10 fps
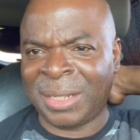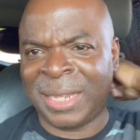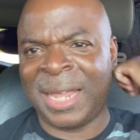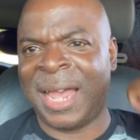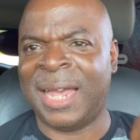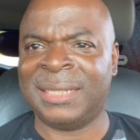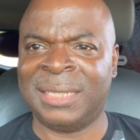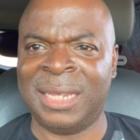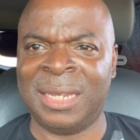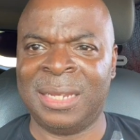They're
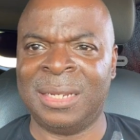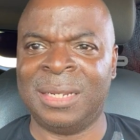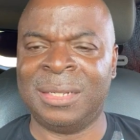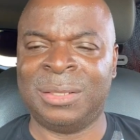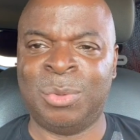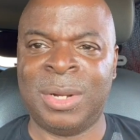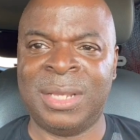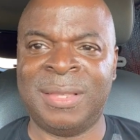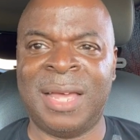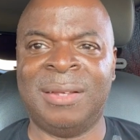asking
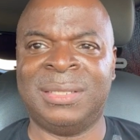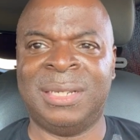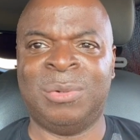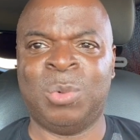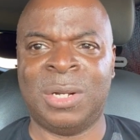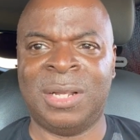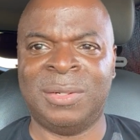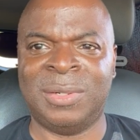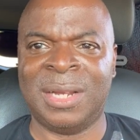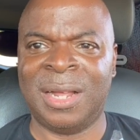
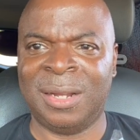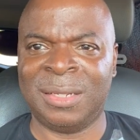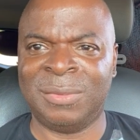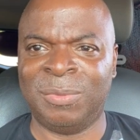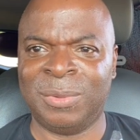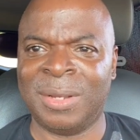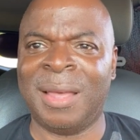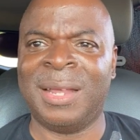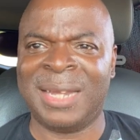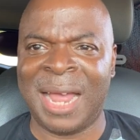$20,100, uh,
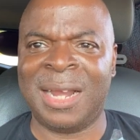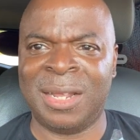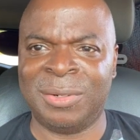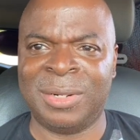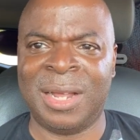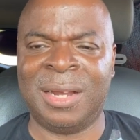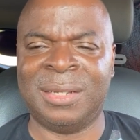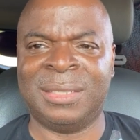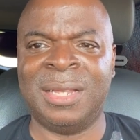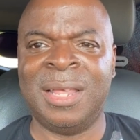
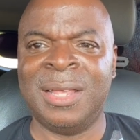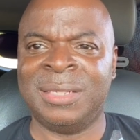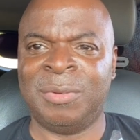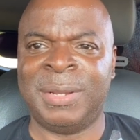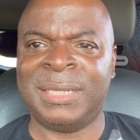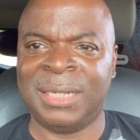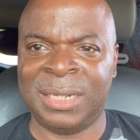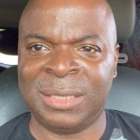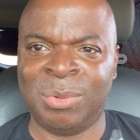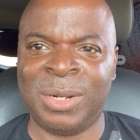$900. So
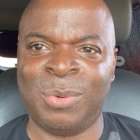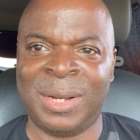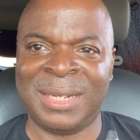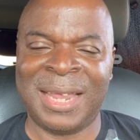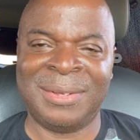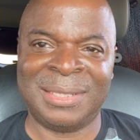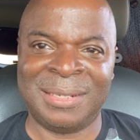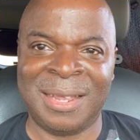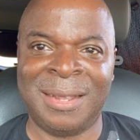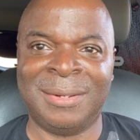basically
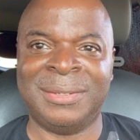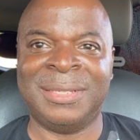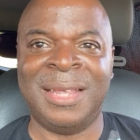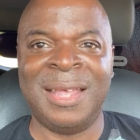$21,000.